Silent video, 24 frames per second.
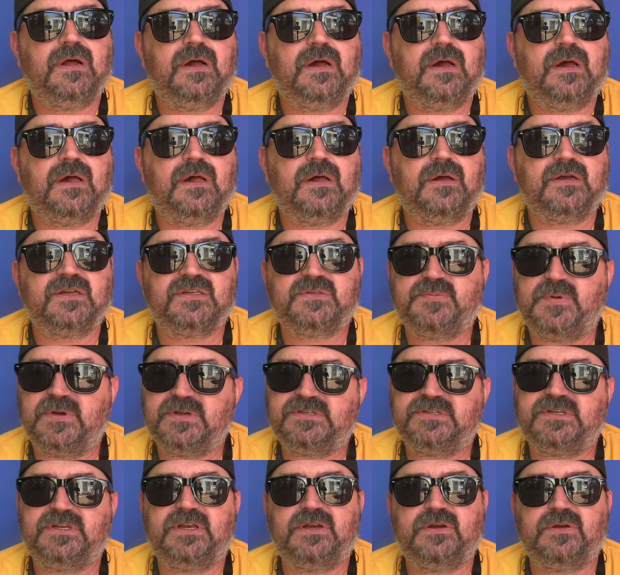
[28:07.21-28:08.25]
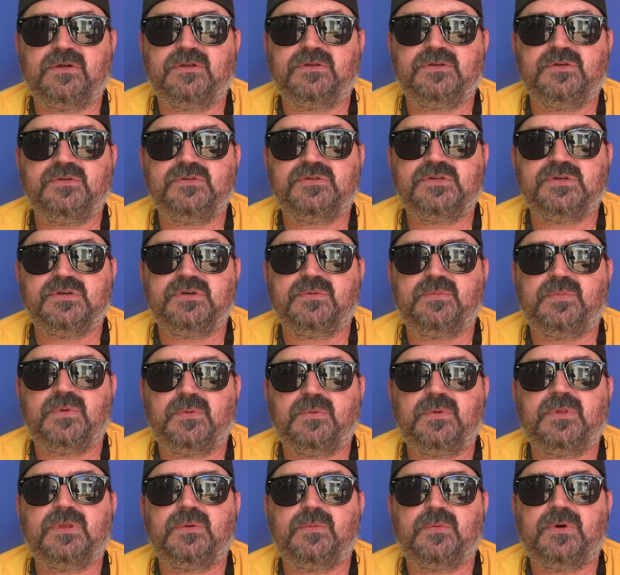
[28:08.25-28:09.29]
Uh, especially here on YouTube, we
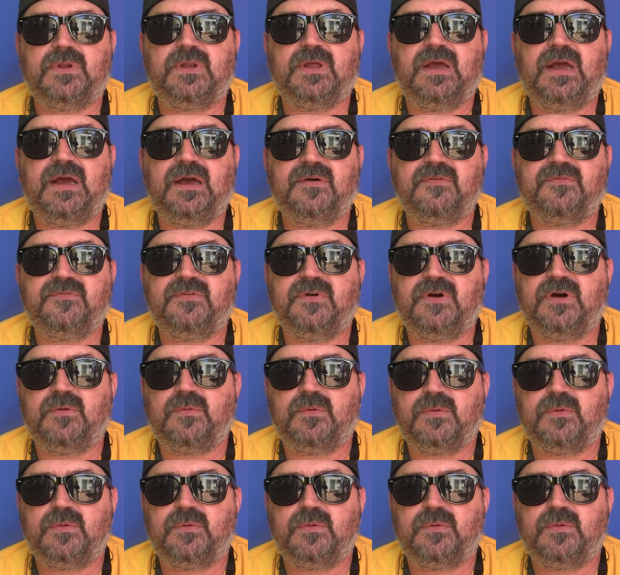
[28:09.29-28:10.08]
really want to have, uh,